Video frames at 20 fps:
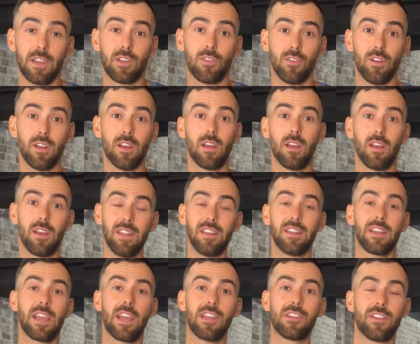a good
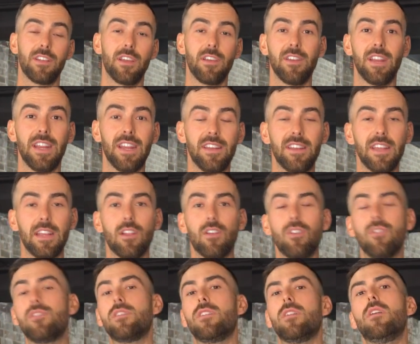indication that you need a
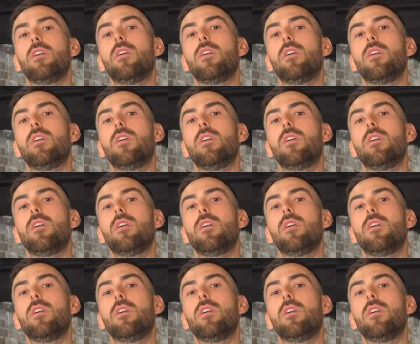deload.